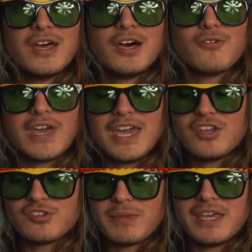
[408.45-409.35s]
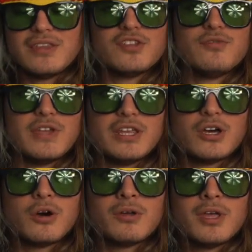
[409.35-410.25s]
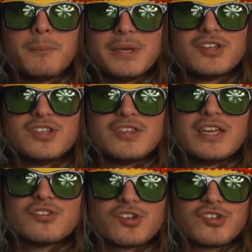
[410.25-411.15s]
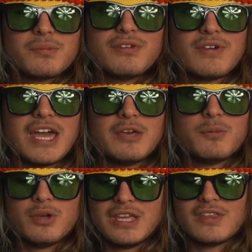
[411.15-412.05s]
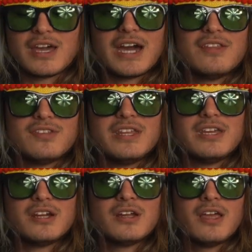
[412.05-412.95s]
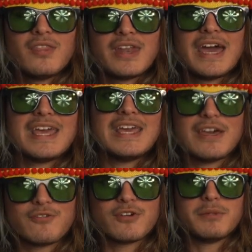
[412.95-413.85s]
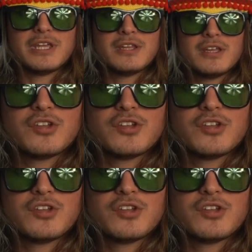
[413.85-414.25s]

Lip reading: of Cade is making this video because he thinks there's something valuable in the content here that I can get from it.